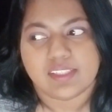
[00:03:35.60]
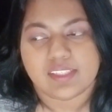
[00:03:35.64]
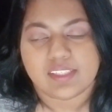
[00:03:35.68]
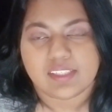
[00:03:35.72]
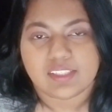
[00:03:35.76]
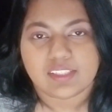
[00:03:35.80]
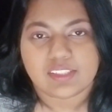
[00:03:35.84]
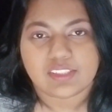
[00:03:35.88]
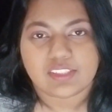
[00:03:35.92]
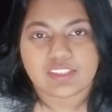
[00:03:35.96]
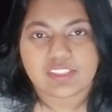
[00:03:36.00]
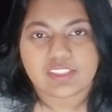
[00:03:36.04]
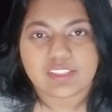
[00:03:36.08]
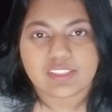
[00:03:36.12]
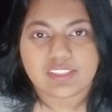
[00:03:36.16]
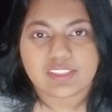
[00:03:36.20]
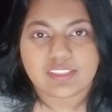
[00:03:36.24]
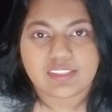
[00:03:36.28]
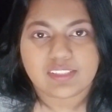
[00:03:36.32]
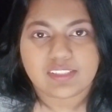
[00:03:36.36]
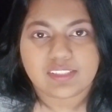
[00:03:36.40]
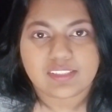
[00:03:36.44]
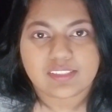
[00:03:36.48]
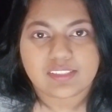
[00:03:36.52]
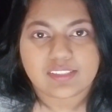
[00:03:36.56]

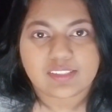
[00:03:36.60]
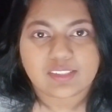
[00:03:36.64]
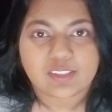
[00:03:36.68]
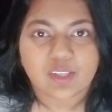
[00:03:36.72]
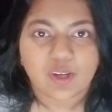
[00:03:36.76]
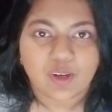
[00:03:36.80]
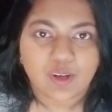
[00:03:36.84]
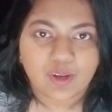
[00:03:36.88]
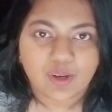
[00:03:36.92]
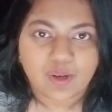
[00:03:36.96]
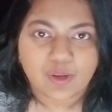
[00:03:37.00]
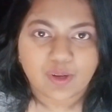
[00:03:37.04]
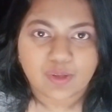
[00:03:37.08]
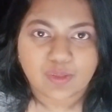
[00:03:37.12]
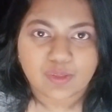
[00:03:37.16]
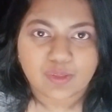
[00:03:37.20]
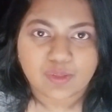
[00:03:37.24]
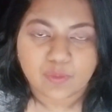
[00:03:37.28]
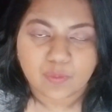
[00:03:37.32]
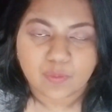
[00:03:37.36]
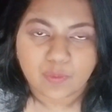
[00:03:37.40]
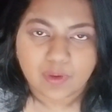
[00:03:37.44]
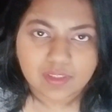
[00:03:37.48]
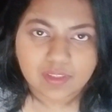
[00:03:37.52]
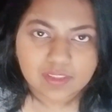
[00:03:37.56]
she saw
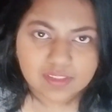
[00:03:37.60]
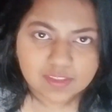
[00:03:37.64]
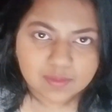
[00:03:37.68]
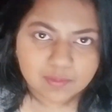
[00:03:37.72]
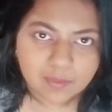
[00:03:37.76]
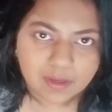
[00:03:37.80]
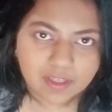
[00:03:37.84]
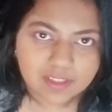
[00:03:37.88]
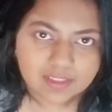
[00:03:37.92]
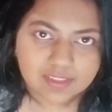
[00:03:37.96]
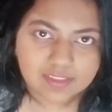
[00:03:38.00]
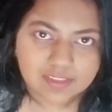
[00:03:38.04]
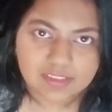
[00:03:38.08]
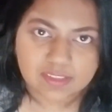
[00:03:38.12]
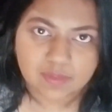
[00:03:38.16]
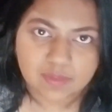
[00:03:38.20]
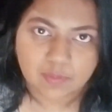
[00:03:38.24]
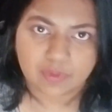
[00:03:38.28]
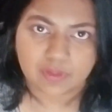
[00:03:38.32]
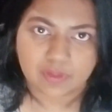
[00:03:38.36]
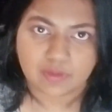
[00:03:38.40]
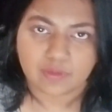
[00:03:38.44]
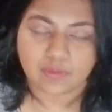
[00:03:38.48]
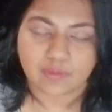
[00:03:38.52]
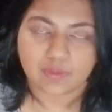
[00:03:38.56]
the one spot, because
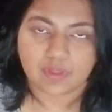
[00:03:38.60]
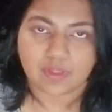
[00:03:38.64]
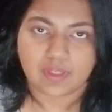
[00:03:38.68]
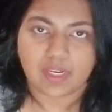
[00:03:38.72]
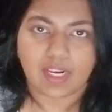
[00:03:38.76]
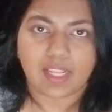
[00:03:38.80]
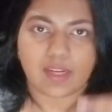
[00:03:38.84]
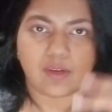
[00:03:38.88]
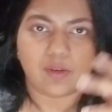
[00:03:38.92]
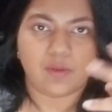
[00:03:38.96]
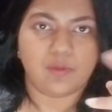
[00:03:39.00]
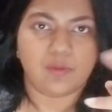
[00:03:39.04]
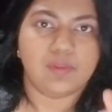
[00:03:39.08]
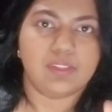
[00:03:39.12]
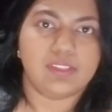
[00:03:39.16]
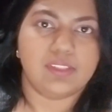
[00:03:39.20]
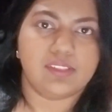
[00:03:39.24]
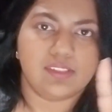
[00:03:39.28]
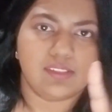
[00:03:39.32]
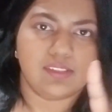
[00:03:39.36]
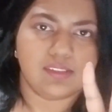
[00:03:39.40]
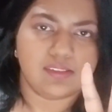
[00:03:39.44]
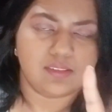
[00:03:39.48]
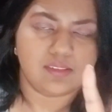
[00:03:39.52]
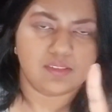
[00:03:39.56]
the landlord
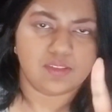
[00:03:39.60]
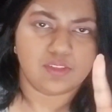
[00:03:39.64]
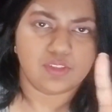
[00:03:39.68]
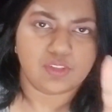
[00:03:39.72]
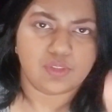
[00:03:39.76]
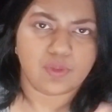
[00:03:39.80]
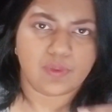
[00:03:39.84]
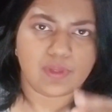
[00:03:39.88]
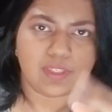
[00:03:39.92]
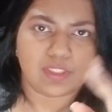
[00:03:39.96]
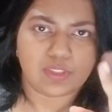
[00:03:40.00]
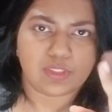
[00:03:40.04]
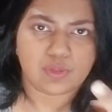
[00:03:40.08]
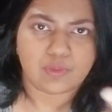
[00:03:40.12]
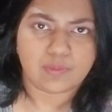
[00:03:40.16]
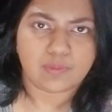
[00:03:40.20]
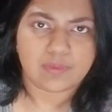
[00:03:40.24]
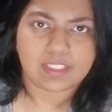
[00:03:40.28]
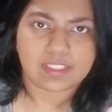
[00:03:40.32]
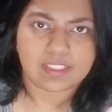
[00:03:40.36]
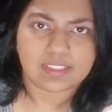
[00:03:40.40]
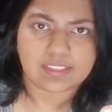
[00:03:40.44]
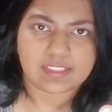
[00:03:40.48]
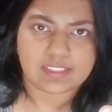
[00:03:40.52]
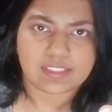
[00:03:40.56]
was showing 2
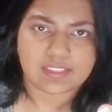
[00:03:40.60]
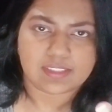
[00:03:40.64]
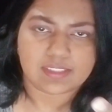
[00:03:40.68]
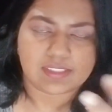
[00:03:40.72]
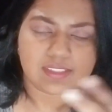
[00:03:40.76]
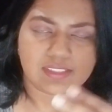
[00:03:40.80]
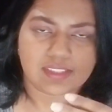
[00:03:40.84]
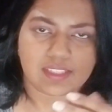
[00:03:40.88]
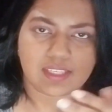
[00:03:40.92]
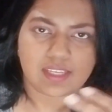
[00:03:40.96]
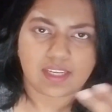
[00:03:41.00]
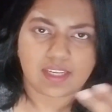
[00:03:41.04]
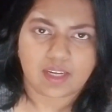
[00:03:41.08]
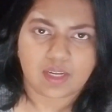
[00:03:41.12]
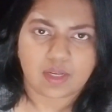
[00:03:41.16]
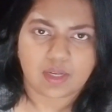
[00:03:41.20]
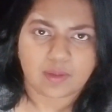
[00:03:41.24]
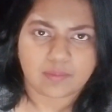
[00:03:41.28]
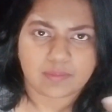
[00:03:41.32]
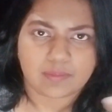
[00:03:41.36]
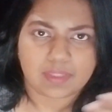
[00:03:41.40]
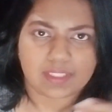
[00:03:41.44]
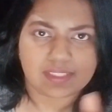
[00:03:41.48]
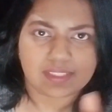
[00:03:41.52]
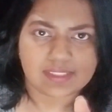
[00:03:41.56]
places
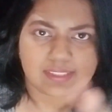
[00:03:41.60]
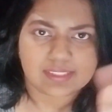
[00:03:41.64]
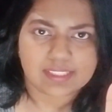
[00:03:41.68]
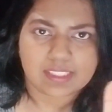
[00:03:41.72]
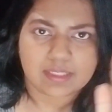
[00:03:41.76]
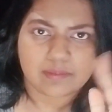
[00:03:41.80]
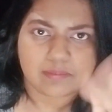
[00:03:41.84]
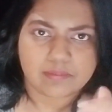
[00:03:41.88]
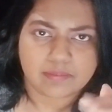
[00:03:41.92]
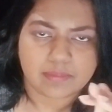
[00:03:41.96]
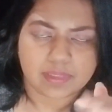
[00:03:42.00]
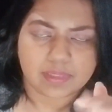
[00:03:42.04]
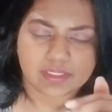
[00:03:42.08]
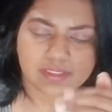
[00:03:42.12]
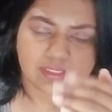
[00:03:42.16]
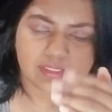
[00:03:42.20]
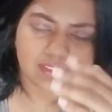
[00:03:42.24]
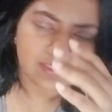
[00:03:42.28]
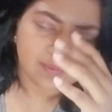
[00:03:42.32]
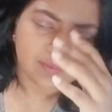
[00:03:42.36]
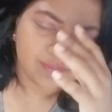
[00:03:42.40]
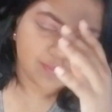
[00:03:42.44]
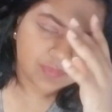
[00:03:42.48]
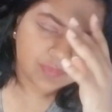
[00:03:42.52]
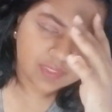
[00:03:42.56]
in the same
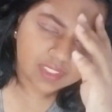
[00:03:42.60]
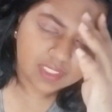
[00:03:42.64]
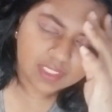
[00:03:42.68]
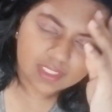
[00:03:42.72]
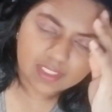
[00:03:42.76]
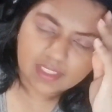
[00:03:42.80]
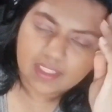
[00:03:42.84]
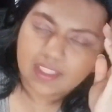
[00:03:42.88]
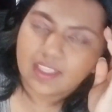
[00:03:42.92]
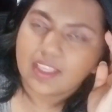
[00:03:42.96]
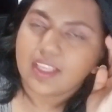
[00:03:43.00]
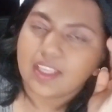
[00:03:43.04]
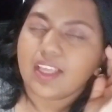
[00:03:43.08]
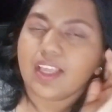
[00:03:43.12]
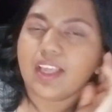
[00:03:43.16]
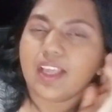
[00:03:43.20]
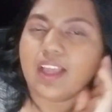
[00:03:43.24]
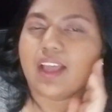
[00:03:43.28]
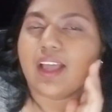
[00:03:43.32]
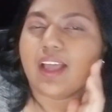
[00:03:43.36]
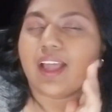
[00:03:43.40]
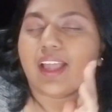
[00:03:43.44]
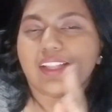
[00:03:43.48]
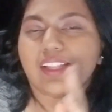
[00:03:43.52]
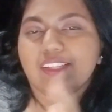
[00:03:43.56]
building,
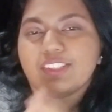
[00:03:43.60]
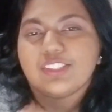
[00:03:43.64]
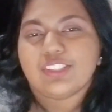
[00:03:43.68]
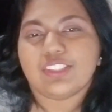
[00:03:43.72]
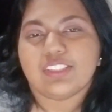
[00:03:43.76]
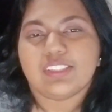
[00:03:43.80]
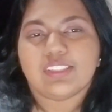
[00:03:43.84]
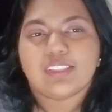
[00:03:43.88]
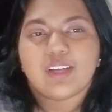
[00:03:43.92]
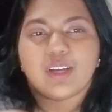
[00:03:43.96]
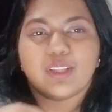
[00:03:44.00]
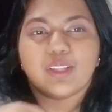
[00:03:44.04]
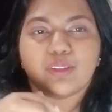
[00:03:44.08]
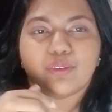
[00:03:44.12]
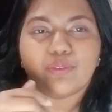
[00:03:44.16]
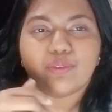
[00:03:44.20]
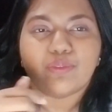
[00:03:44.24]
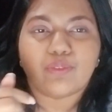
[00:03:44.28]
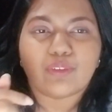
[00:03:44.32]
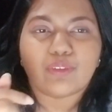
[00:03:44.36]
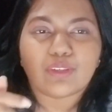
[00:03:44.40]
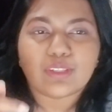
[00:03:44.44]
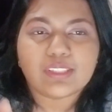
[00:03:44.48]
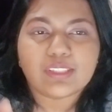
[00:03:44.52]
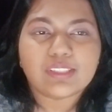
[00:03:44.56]
and she saw the
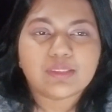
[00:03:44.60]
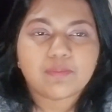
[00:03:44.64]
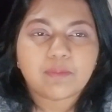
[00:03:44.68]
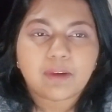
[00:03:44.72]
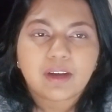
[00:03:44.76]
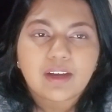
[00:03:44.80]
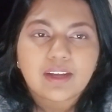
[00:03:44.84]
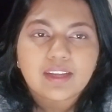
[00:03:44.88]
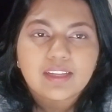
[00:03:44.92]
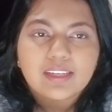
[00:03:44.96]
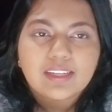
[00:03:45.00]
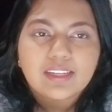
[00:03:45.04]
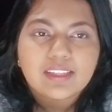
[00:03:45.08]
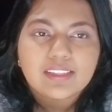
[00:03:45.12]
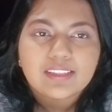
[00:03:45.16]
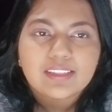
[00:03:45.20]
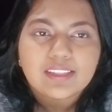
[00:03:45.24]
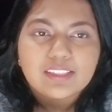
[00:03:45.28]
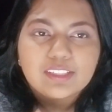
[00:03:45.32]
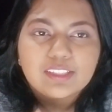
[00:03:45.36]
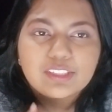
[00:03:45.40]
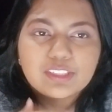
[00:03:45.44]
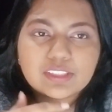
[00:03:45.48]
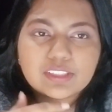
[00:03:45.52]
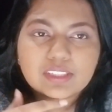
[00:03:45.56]
first spot, and
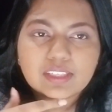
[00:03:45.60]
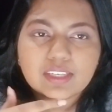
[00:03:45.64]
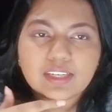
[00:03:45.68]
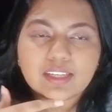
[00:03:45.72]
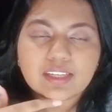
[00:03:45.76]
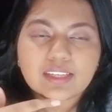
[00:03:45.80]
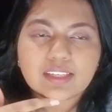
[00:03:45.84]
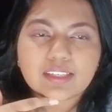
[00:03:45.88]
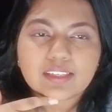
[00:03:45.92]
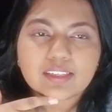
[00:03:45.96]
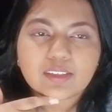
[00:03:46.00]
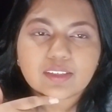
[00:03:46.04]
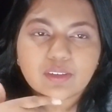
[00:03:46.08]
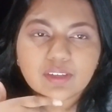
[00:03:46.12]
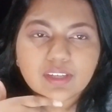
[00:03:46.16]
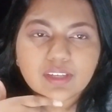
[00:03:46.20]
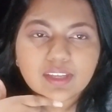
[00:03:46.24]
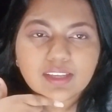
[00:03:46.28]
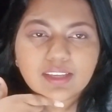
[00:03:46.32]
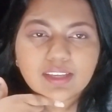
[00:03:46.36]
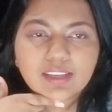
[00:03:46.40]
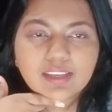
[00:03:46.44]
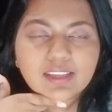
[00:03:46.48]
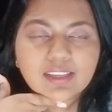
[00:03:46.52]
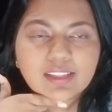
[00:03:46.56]
then she like,
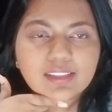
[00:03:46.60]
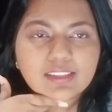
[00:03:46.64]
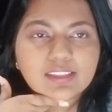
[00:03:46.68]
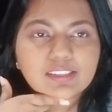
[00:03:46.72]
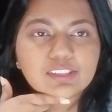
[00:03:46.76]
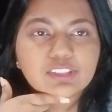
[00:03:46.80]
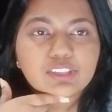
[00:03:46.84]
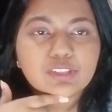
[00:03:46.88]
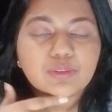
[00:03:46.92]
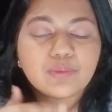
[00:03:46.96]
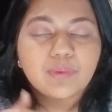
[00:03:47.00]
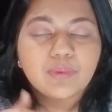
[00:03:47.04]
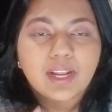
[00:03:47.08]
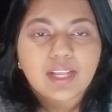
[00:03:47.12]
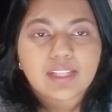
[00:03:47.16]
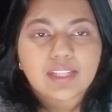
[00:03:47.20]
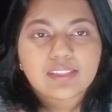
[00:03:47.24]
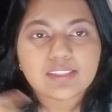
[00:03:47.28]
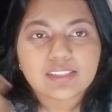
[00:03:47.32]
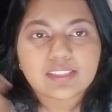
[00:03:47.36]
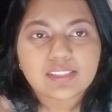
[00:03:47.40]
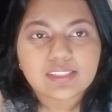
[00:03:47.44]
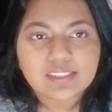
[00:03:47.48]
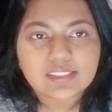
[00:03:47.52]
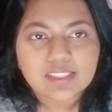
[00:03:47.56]
okay, and then she ran
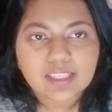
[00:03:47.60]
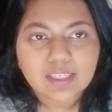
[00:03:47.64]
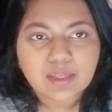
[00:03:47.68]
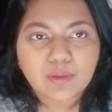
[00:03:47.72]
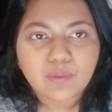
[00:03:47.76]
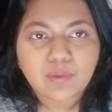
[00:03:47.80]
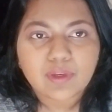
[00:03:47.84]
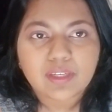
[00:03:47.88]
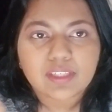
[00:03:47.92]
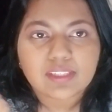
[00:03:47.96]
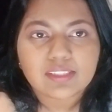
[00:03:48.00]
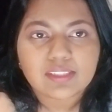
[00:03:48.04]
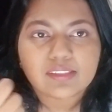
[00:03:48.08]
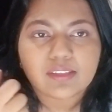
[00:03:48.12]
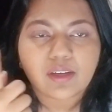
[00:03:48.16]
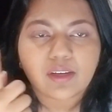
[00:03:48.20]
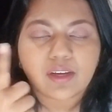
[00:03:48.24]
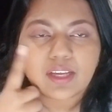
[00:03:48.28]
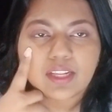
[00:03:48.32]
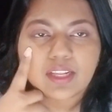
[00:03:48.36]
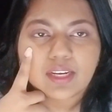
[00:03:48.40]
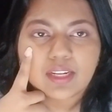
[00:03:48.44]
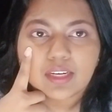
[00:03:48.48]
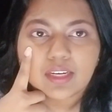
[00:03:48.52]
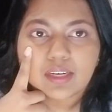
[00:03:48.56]
to the second one. I saw
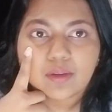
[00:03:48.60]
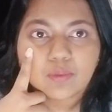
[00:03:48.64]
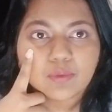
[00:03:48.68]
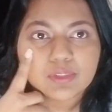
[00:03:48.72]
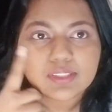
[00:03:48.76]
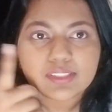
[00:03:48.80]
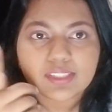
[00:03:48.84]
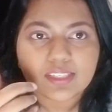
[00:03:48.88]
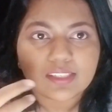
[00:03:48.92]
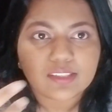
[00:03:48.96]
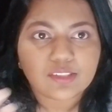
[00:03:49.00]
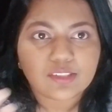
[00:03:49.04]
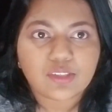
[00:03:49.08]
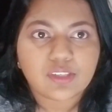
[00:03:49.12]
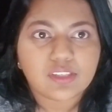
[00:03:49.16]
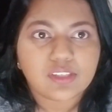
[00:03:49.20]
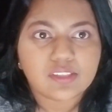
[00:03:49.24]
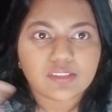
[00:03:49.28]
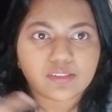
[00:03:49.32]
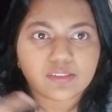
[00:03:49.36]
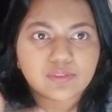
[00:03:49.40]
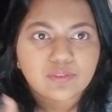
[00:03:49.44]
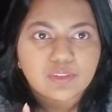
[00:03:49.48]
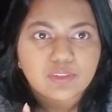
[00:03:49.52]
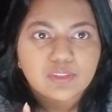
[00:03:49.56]
it, and it wasn't as good
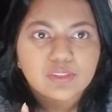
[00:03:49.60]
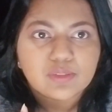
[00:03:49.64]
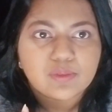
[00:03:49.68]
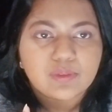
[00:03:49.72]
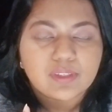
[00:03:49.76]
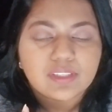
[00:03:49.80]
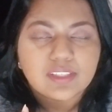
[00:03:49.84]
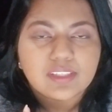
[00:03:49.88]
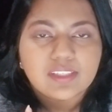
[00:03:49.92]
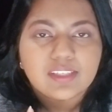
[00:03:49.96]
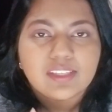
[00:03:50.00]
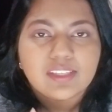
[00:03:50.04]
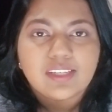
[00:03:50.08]
as the first one.